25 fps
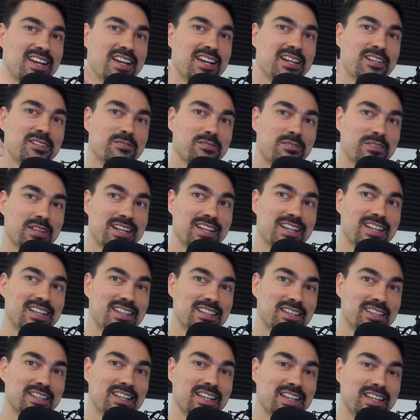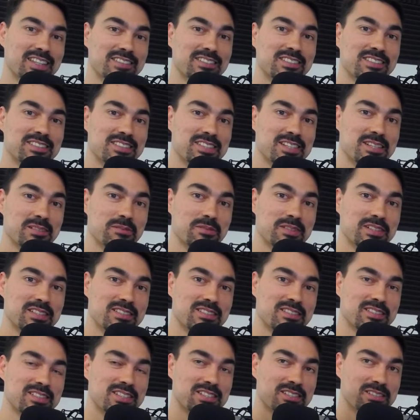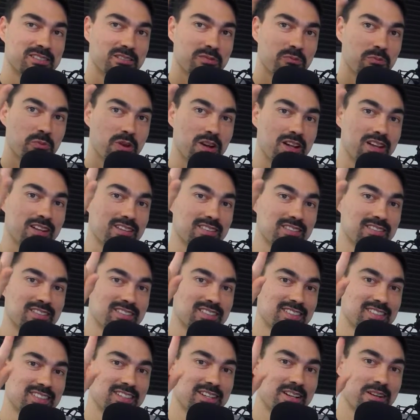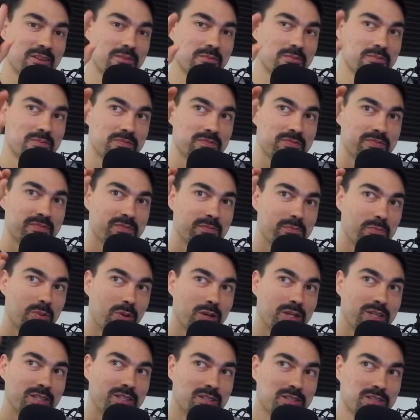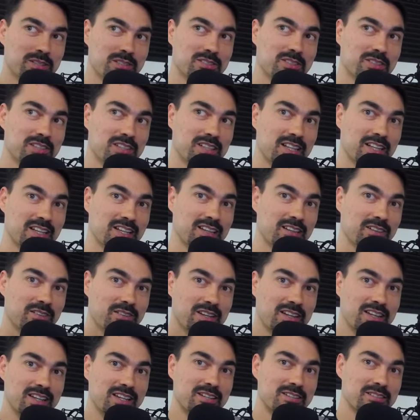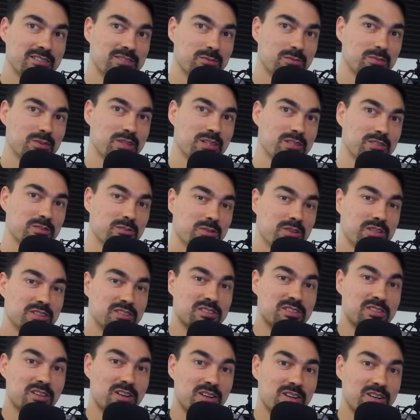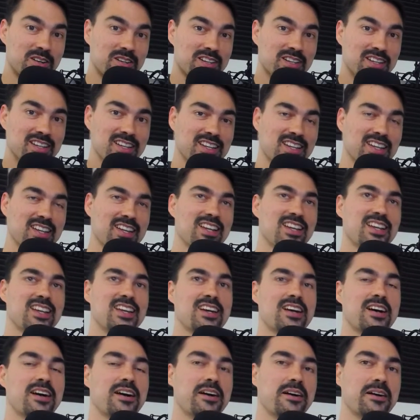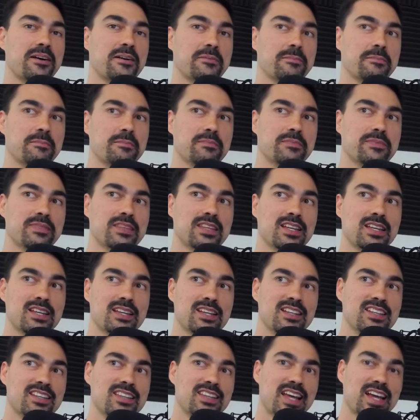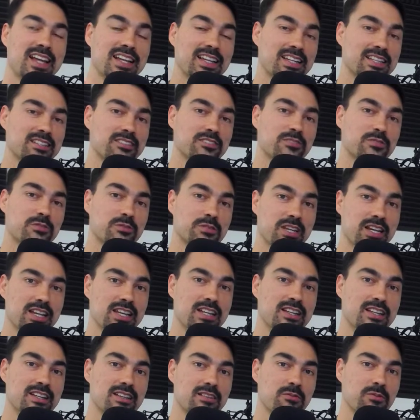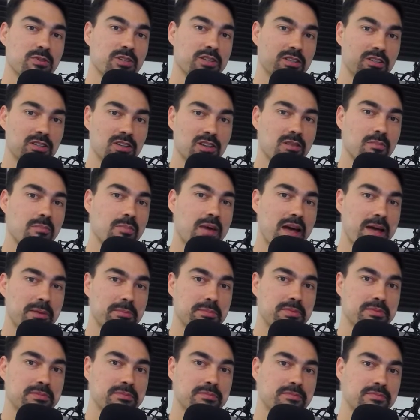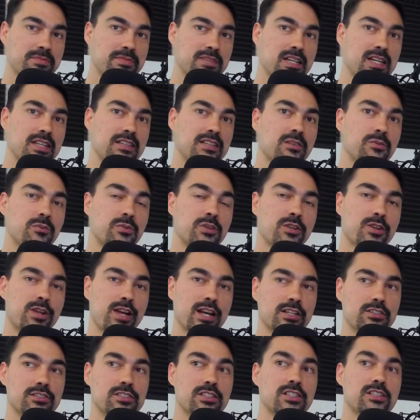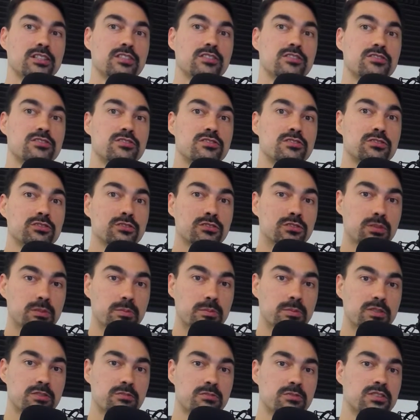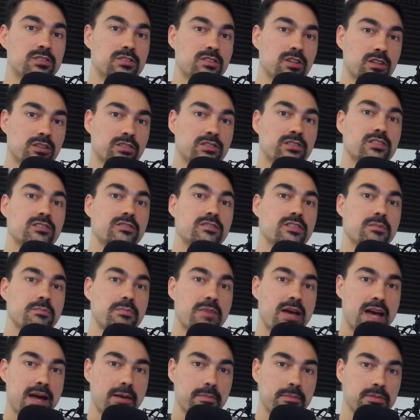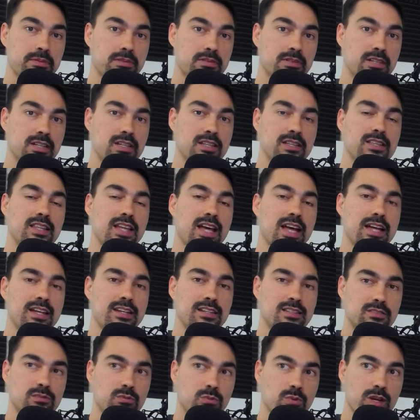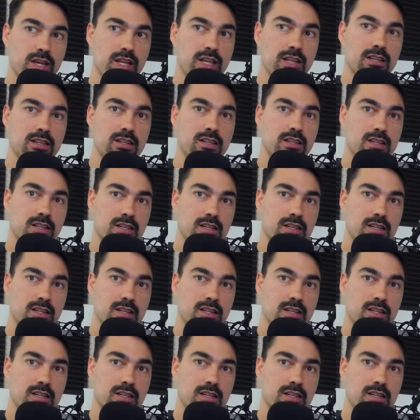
creating the lazy sequence, just the one, you know, pointer to like, okay, here's, here's where to start. Um, that gets created when you call map. And then when you actually consume the result of the map, that is when